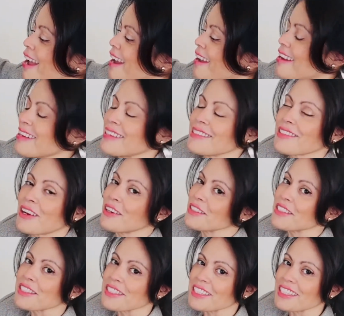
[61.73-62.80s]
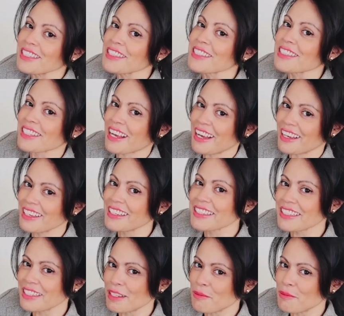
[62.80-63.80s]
And honestly, the sky is the